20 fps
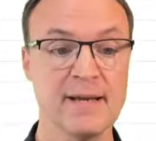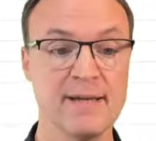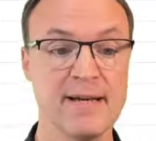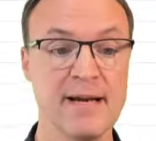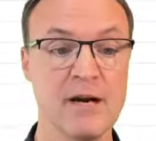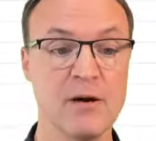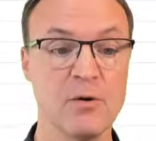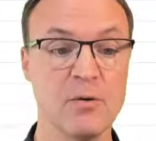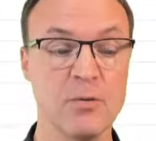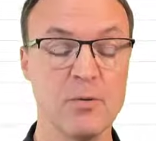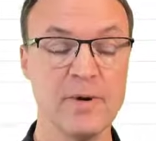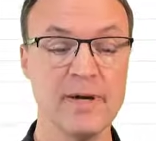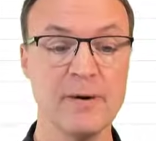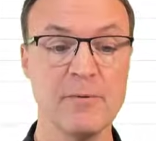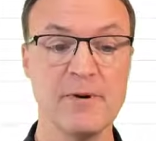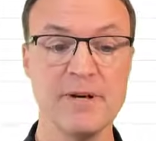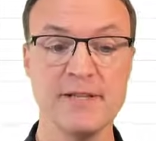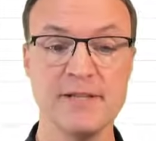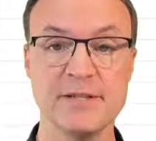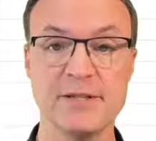Now, what I
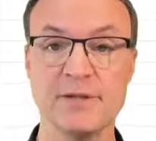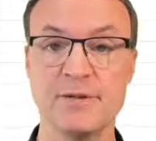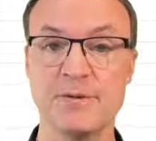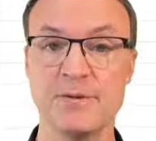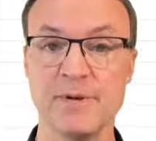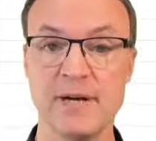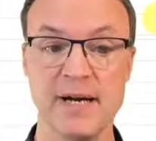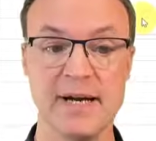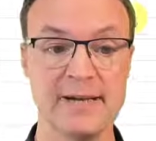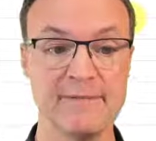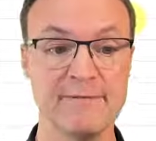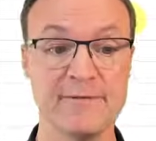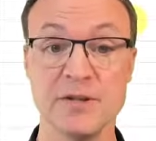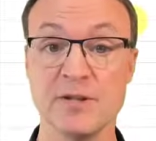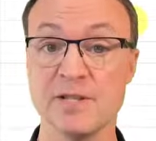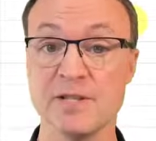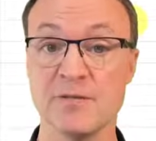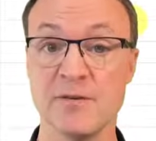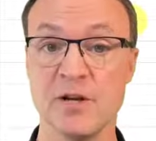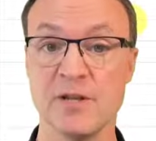want to do, uh,
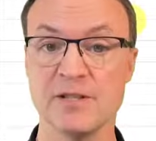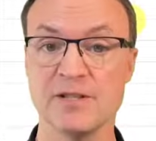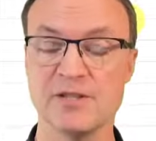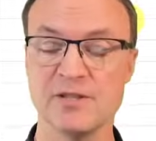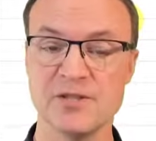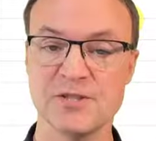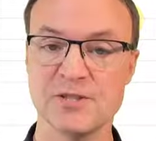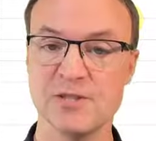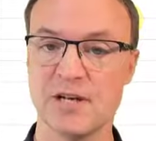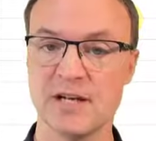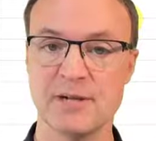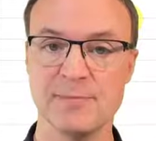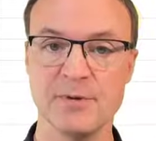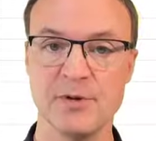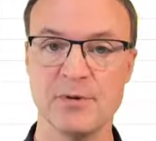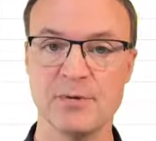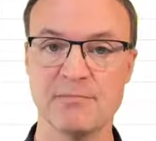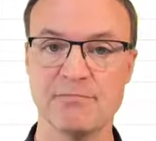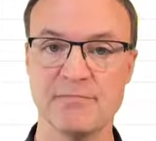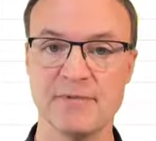first of all, is just talk
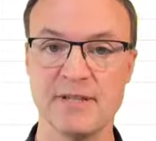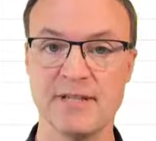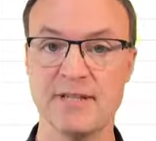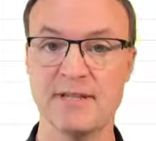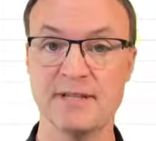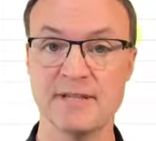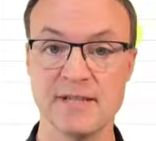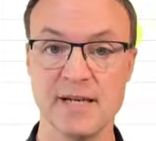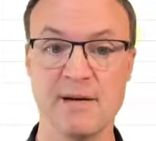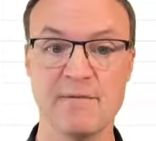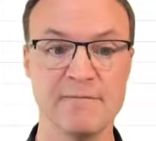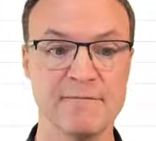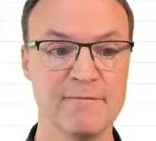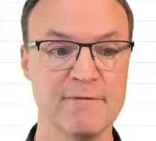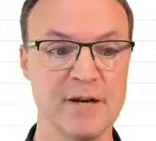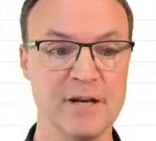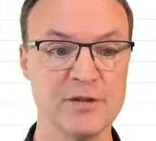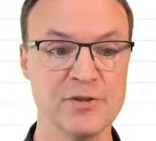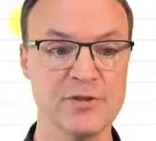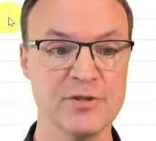about the sum
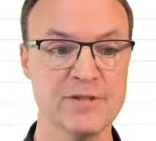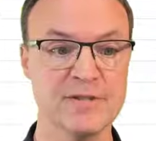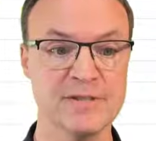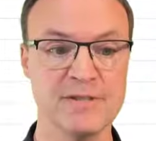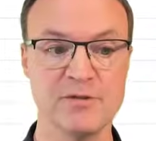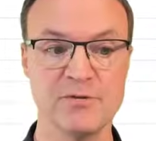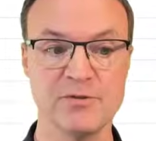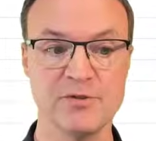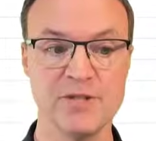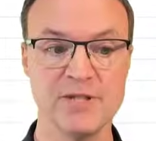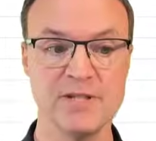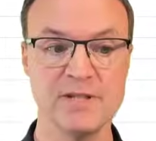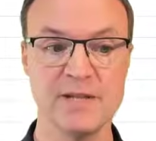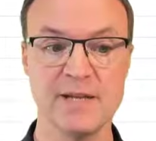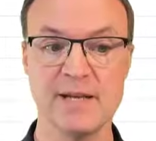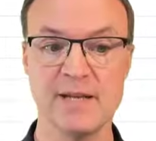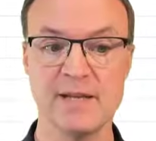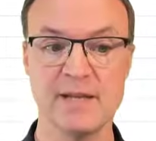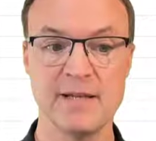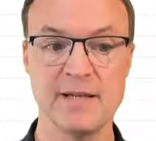function. So just
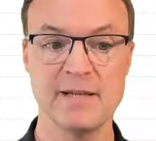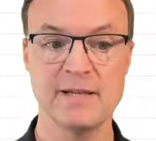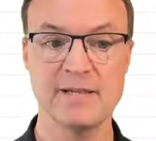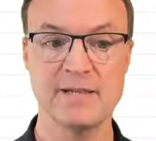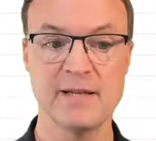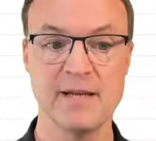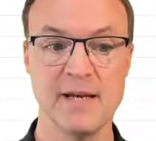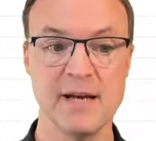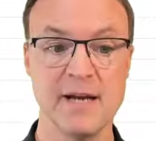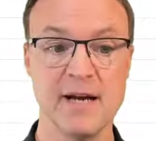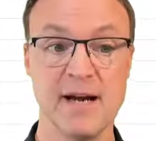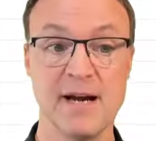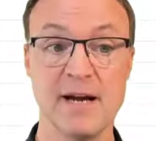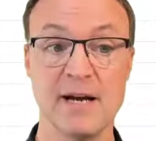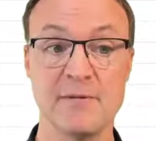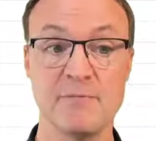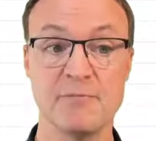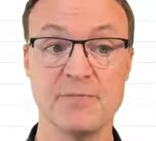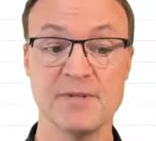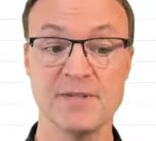like this,
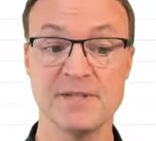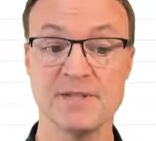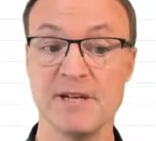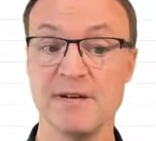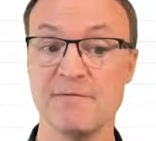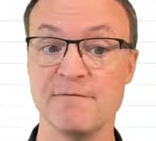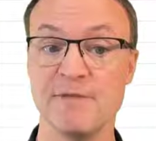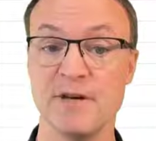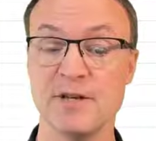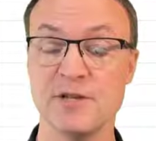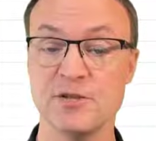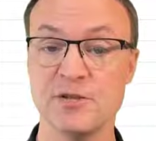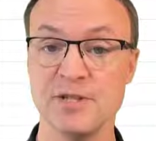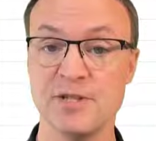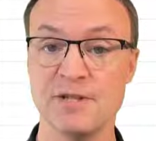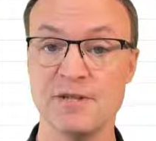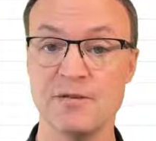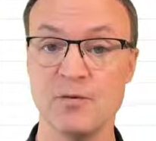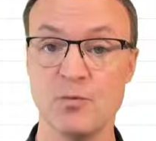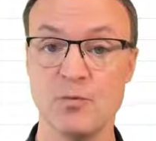uh, the sum
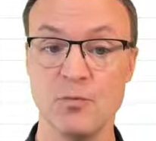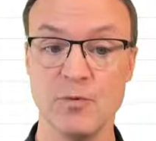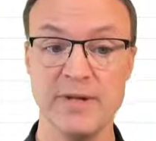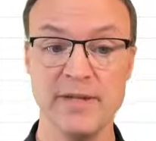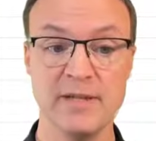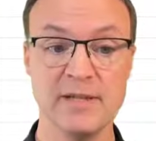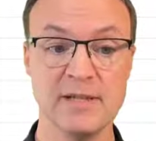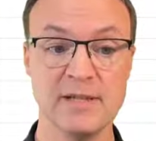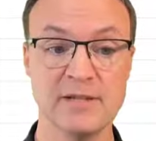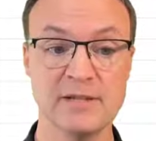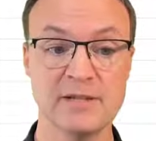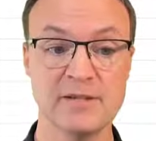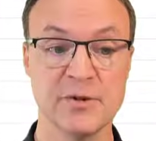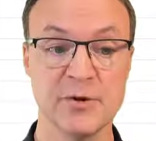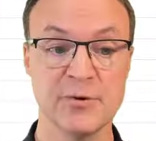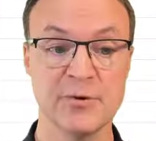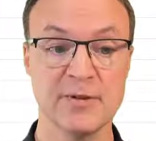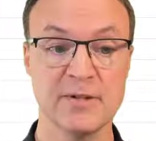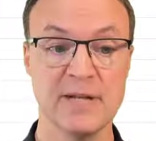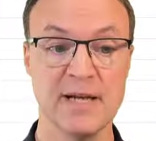function will
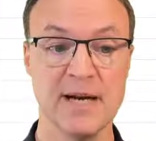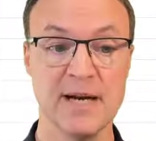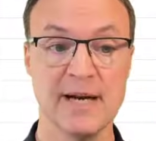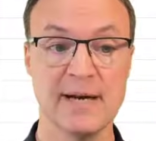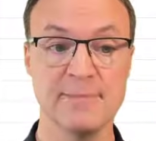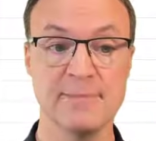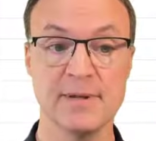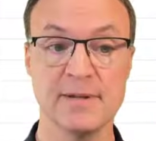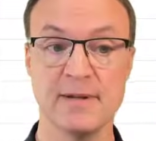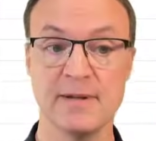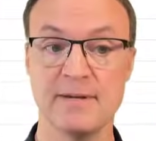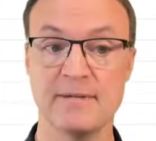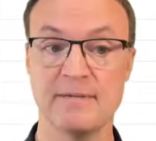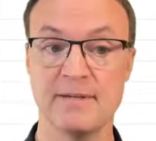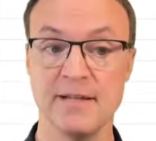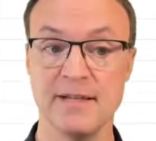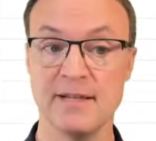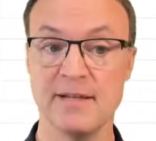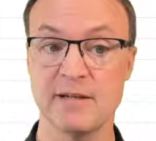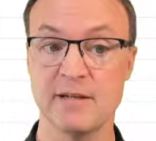total up
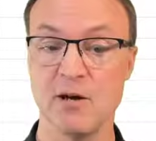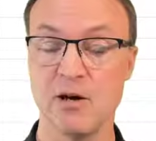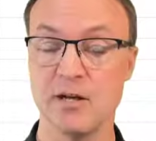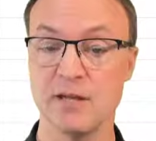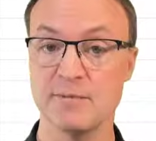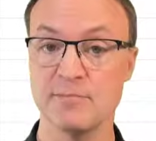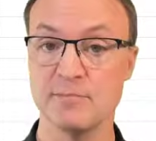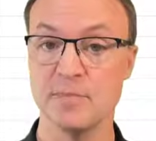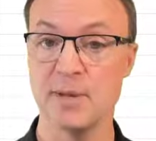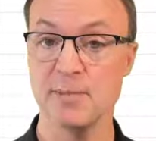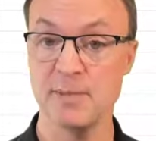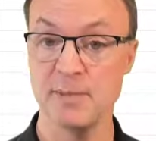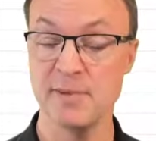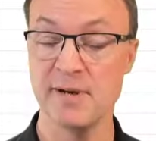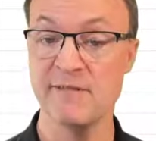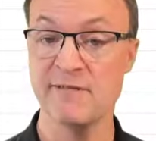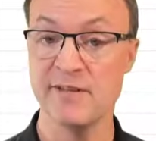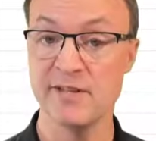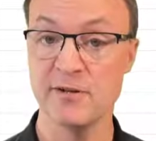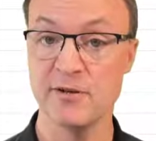the column up
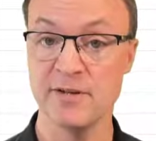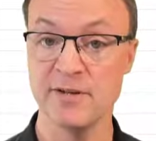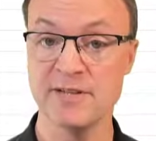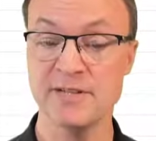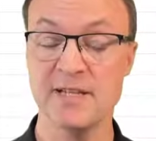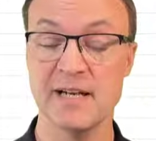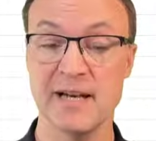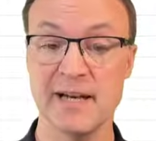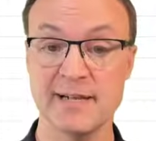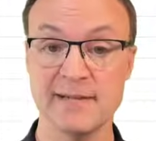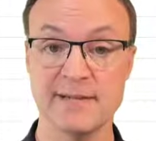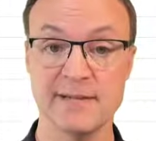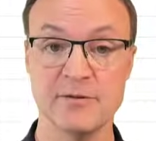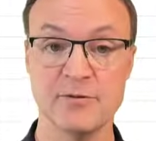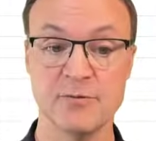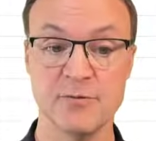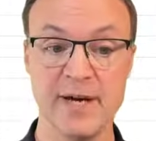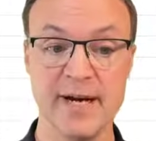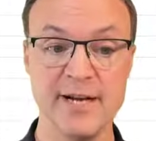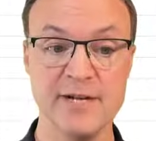above it or the selected
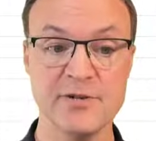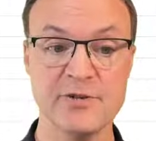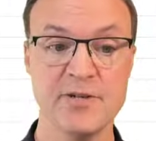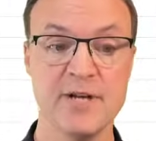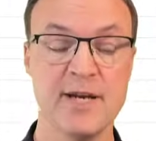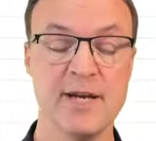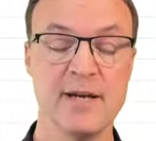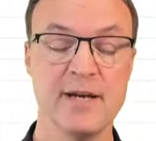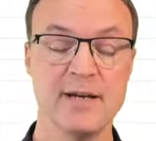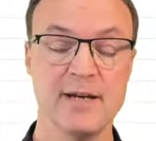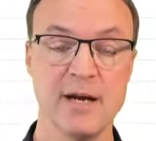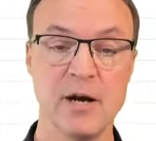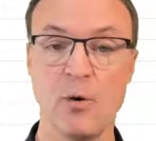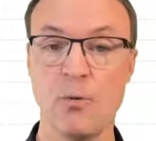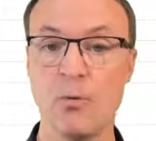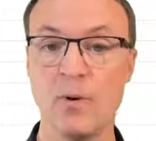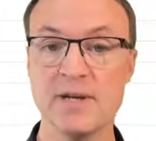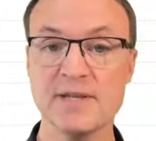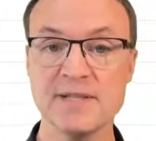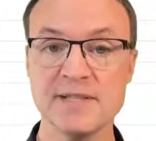range. Now,
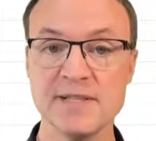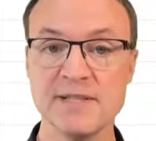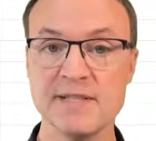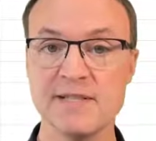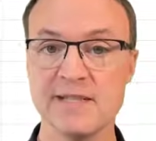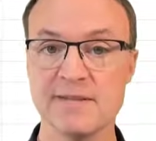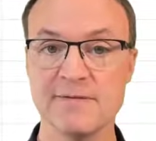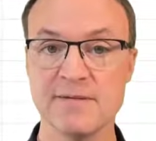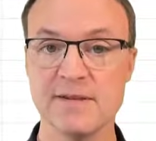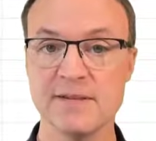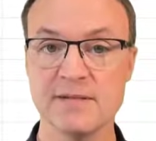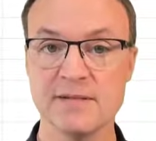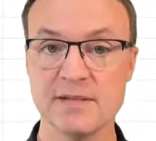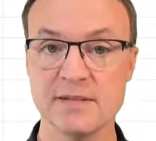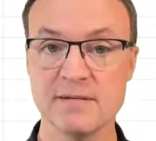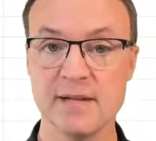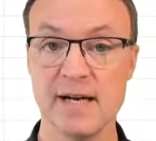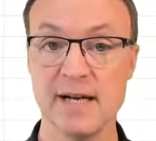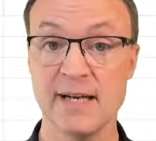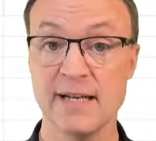what's the
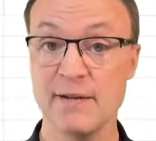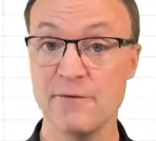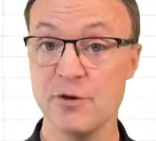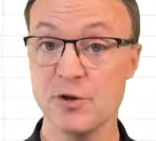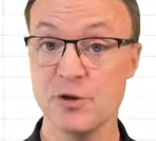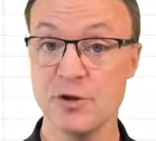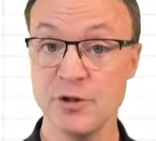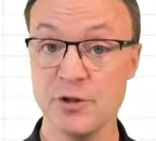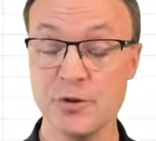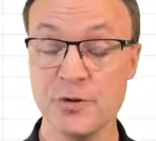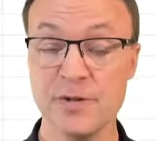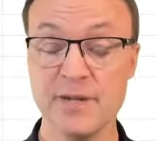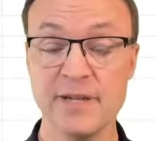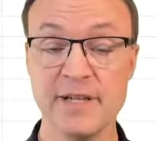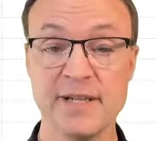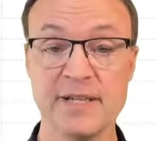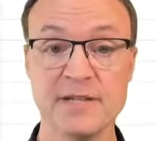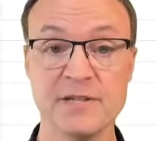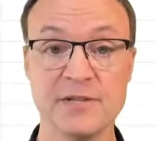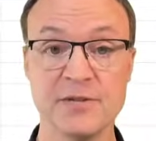difference uh, if you're new to
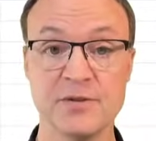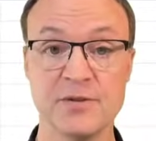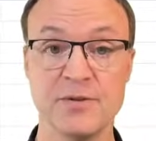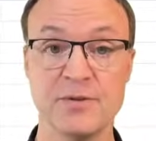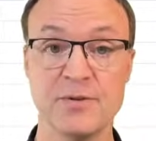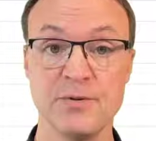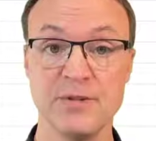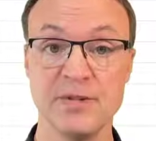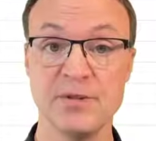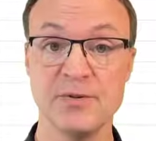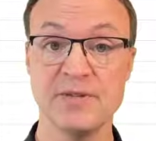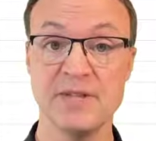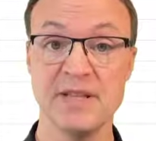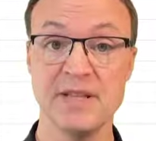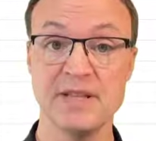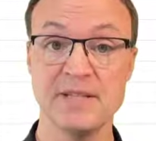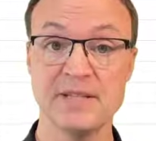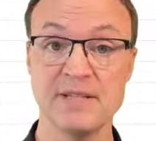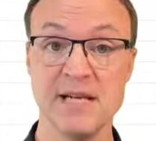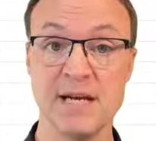this, to
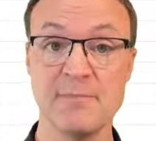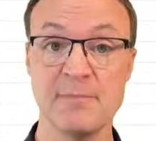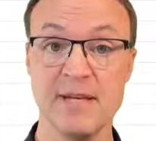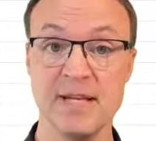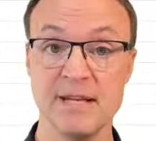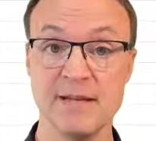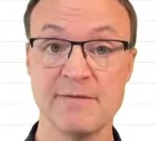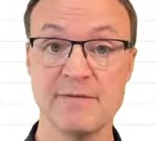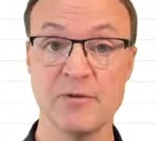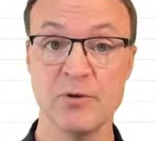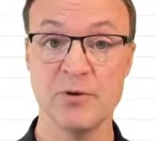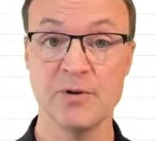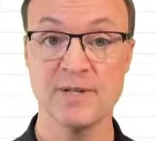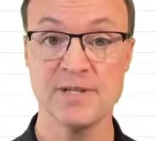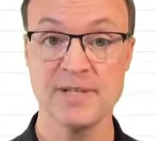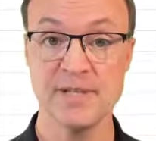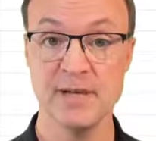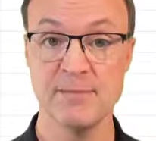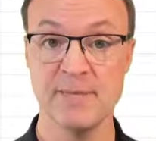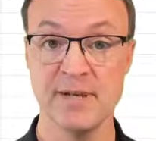using the SUMIF or
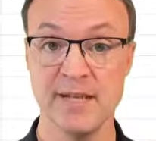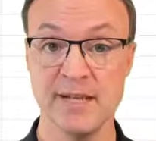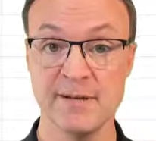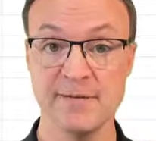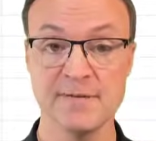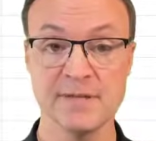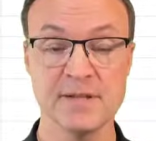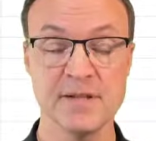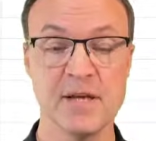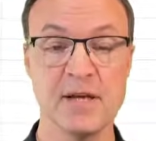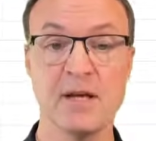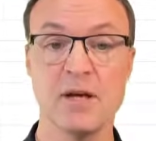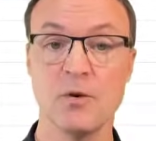SUMIFS?